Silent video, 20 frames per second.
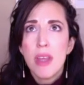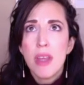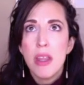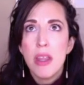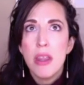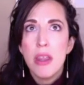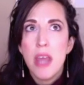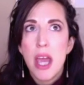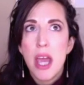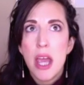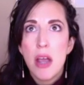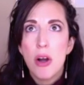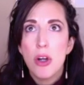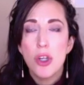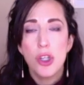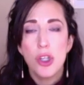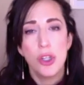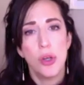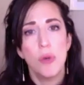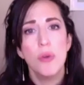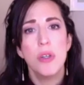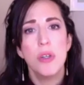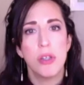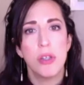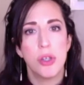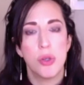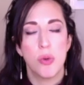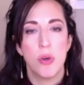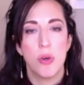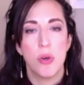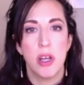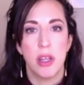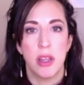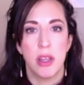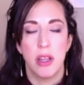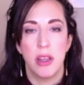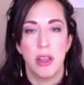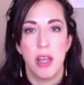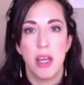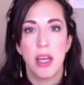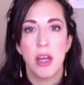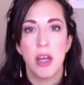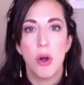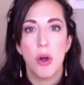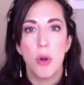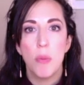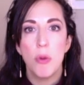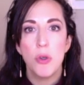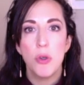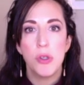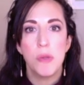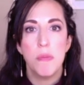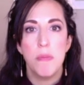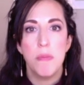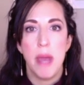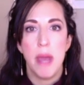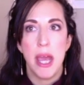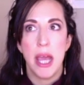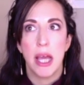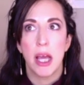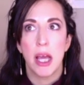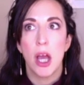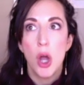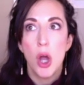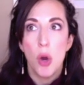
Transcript: they are so distorting that they can almost make